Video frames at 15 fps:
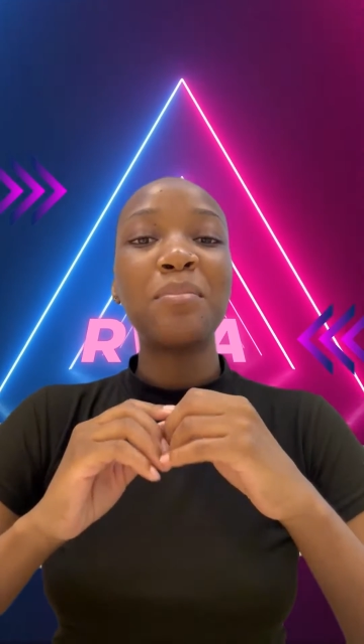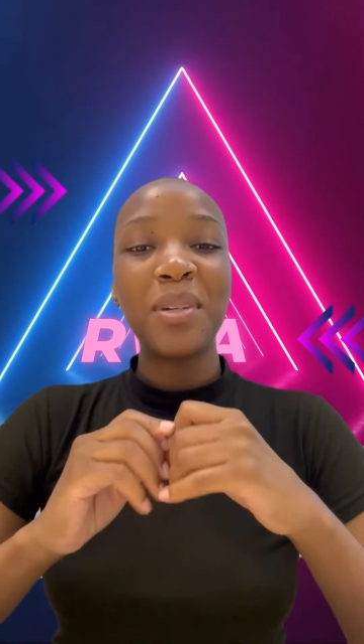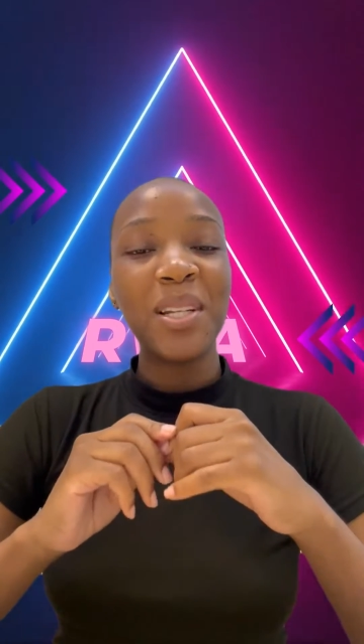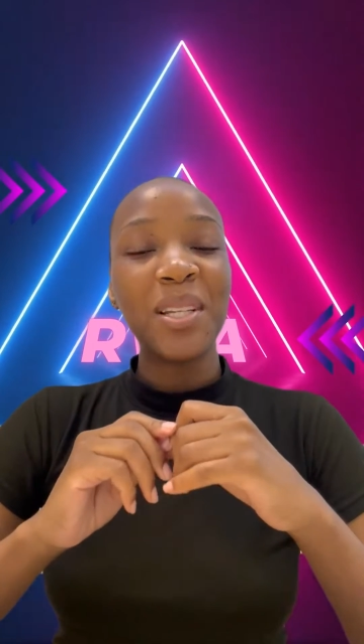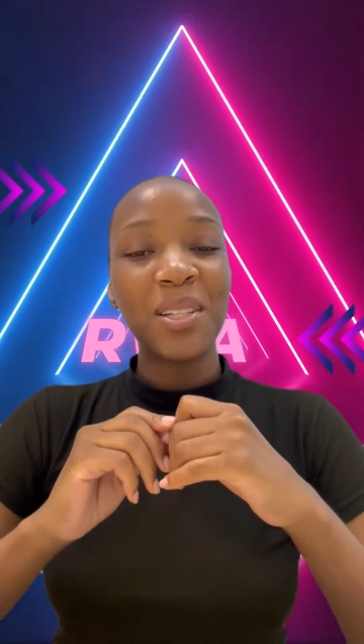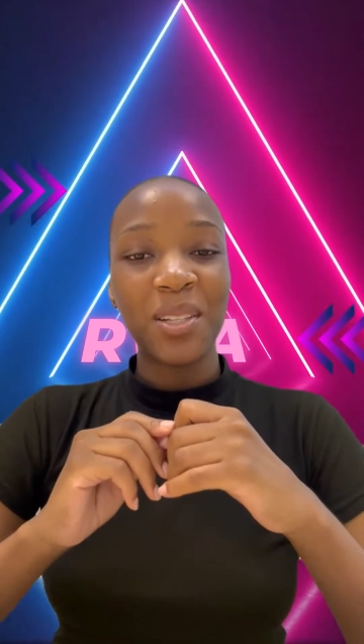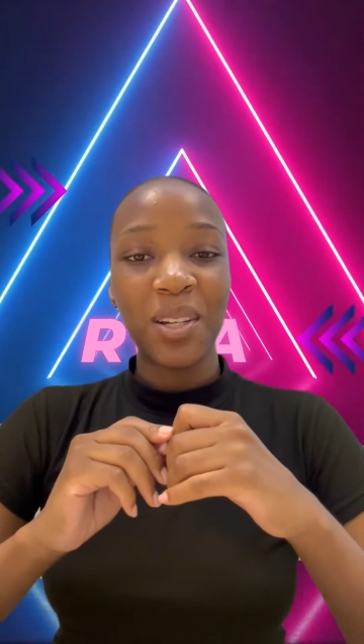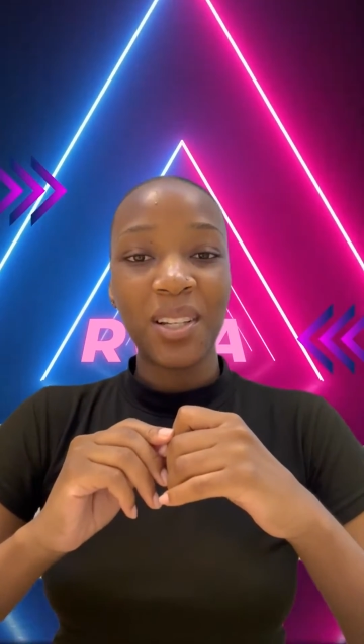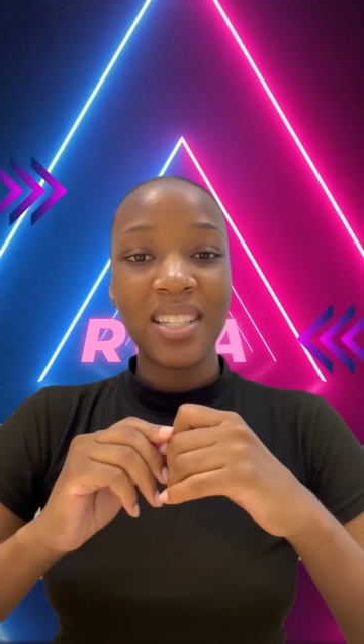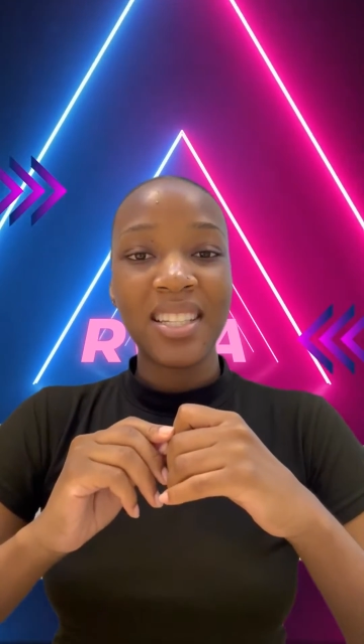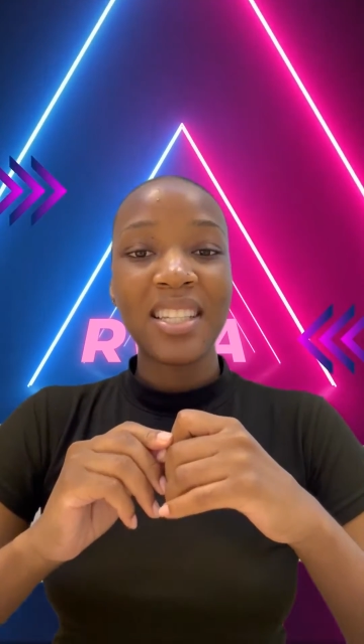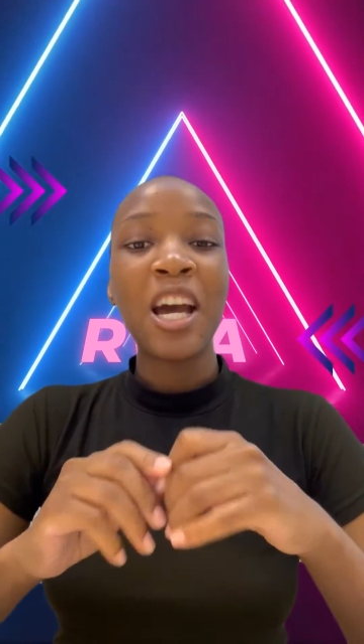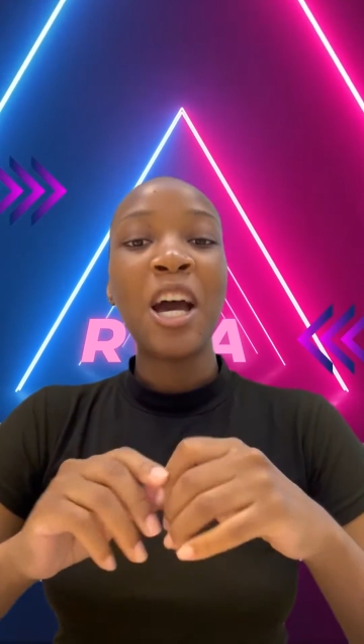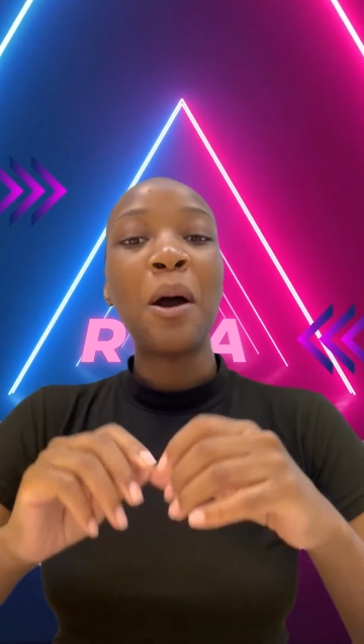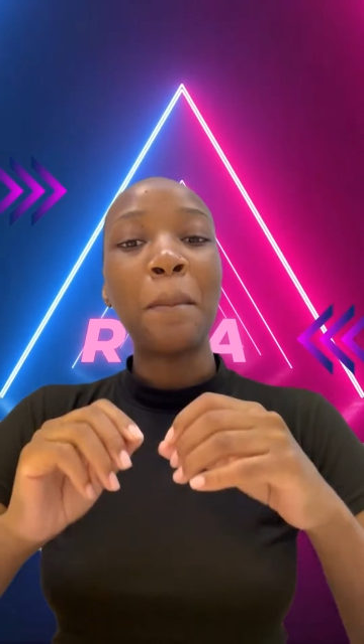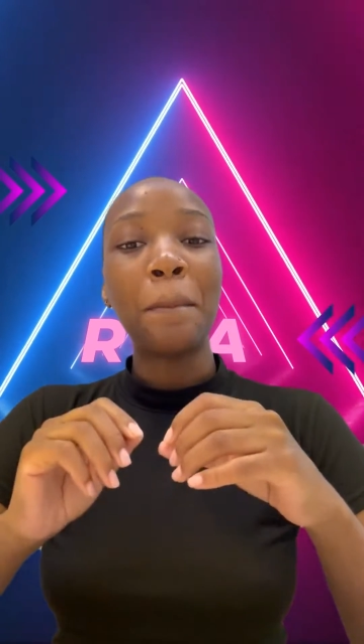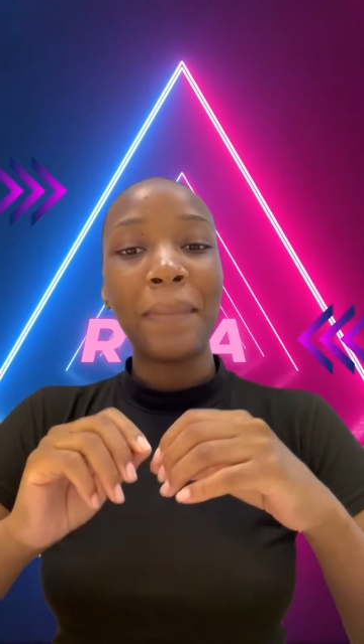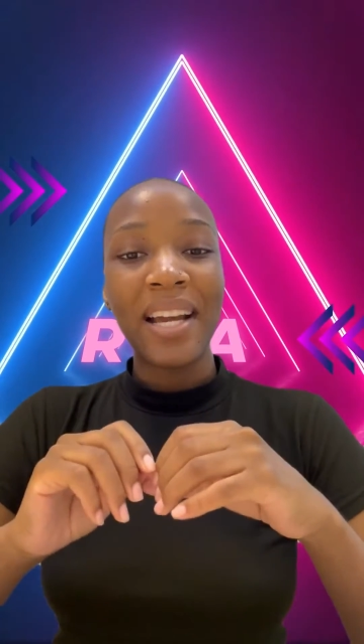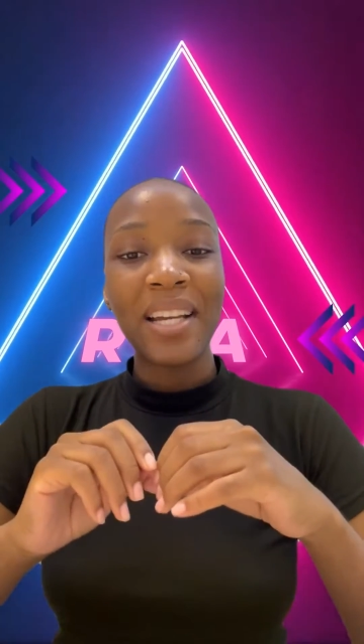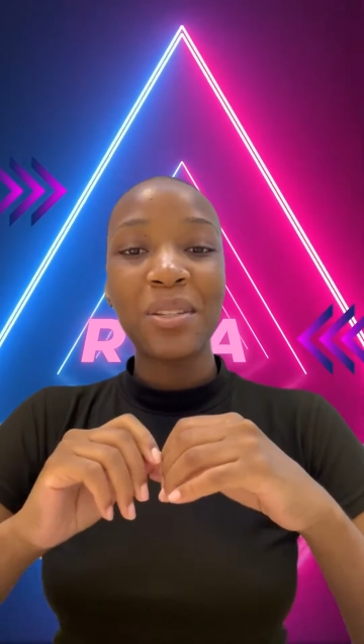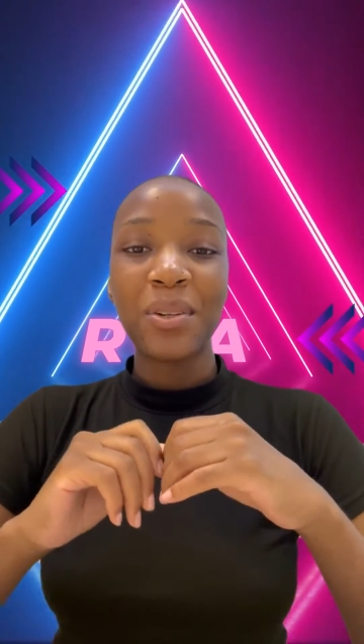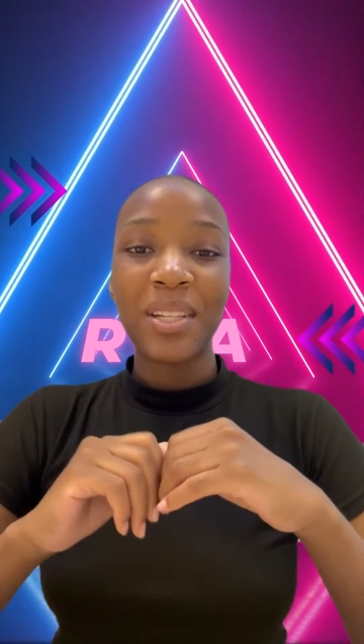billion
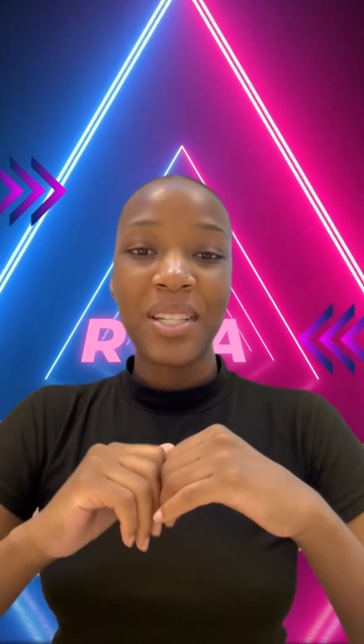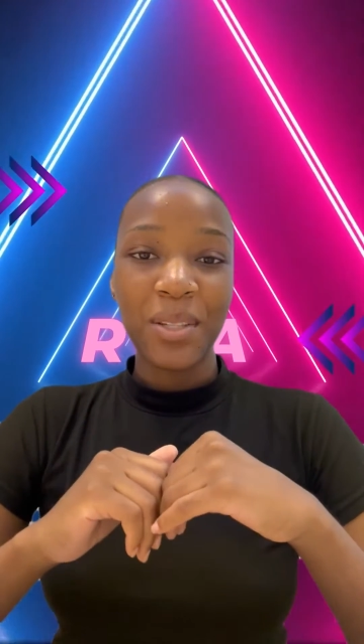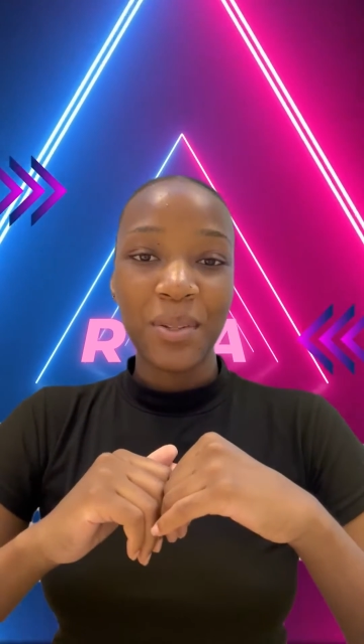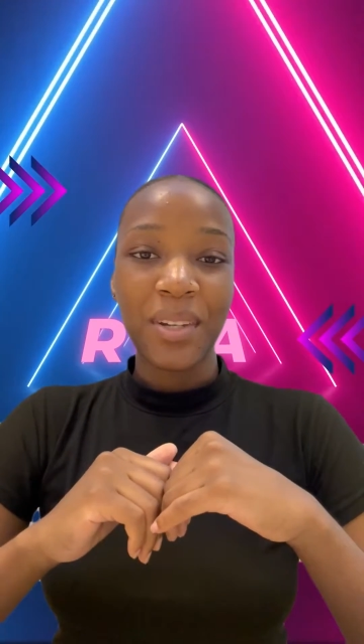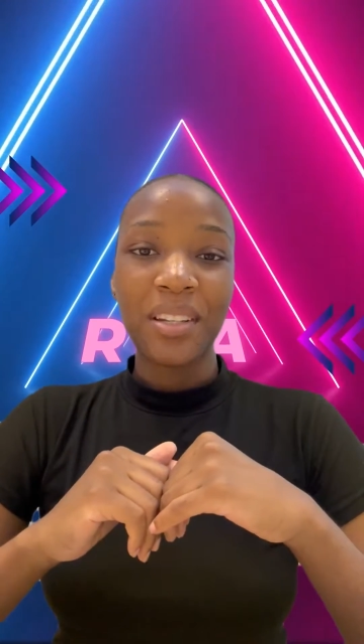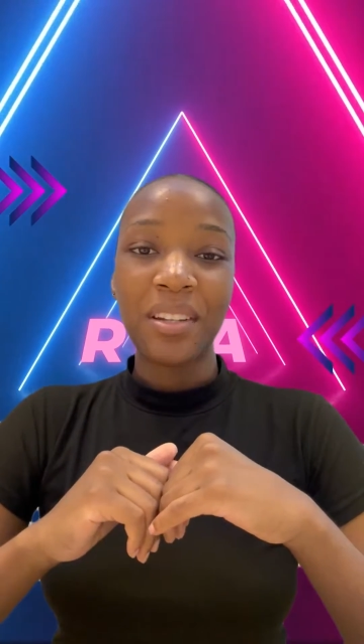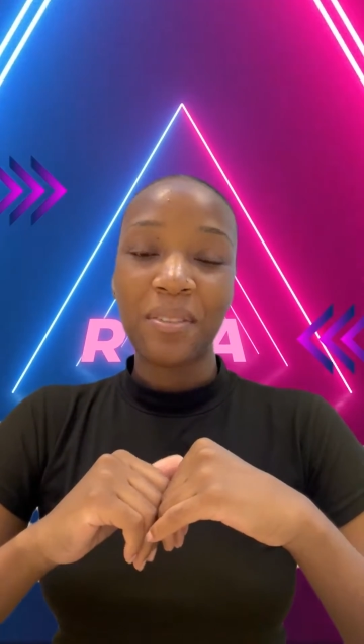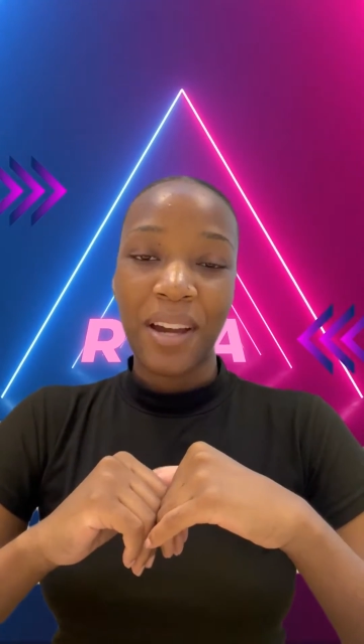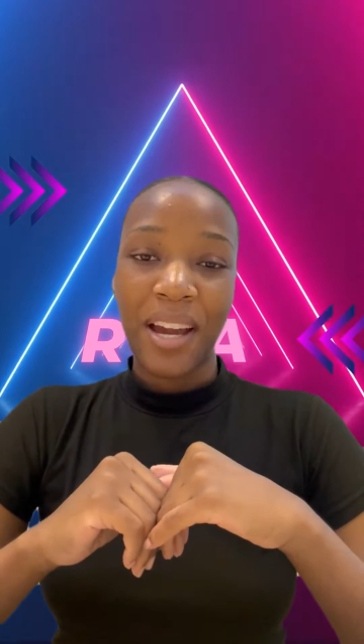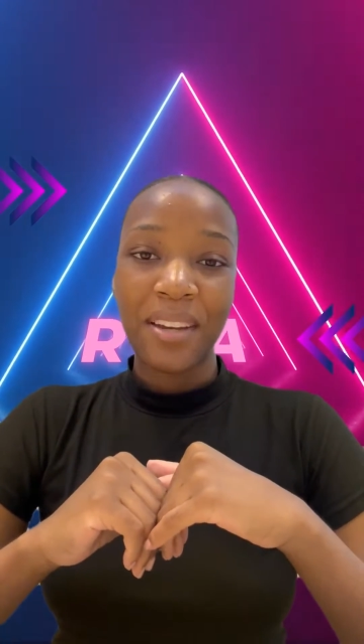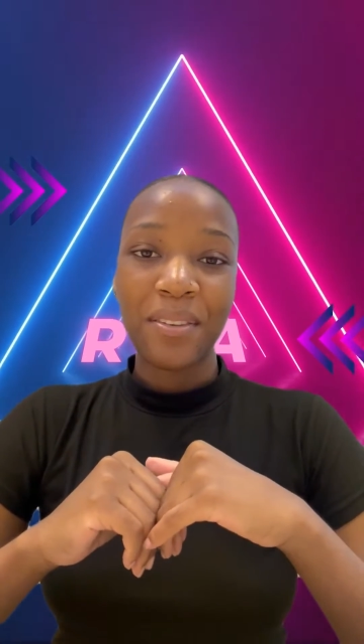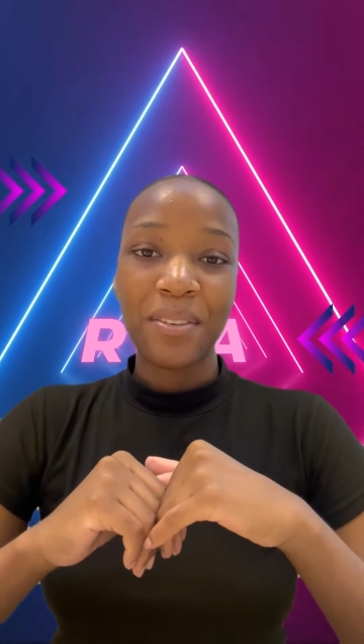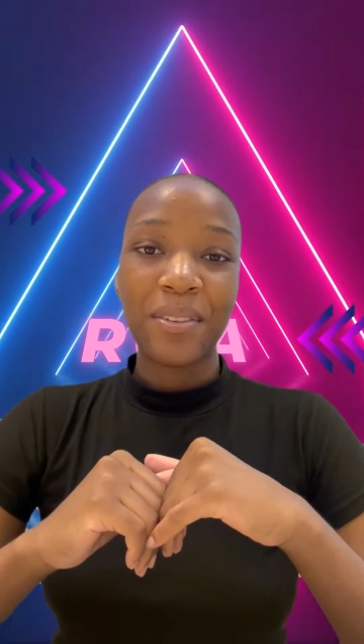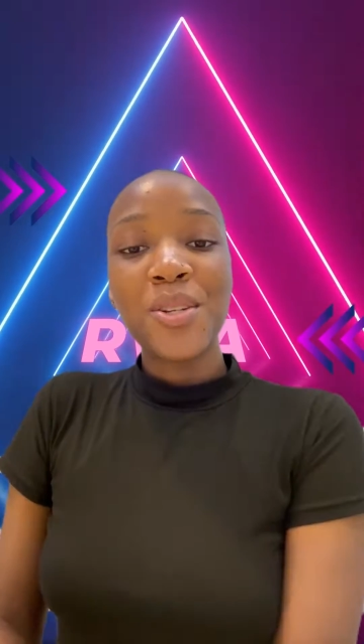by 2025.